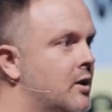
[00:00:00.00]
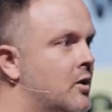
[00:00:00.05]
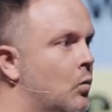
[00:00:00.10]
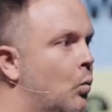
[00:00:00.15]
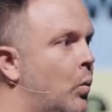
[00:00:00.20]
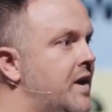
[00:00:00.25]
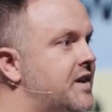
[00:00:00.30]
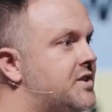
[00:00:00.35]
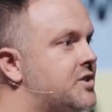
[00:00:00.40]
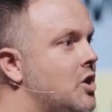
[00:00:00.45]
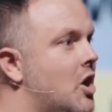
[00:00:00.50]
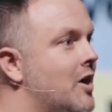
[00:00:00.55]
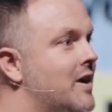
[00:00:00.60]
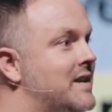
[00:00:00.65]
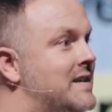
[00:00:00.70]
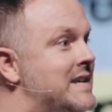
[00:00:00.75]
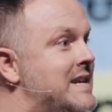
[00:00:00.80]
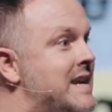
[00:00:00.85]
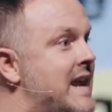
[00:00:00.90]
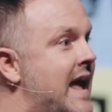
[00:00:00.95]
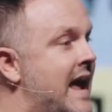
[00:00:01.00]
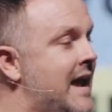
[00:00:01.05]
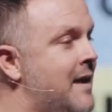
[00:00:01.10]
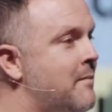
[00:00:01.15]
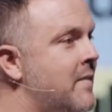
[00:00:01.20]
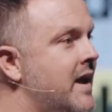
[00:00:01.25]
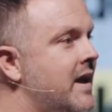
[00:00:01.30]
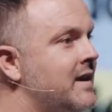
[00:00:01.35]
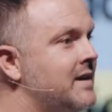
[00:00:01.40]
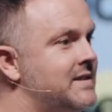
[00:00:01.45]
we started
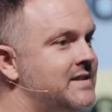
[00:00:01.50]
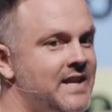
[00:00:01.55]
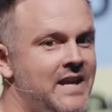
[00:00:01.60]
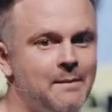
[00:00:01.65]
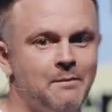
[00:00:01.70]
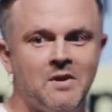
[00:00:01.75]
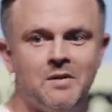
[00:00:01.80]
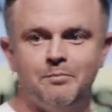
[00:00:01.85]
naming demon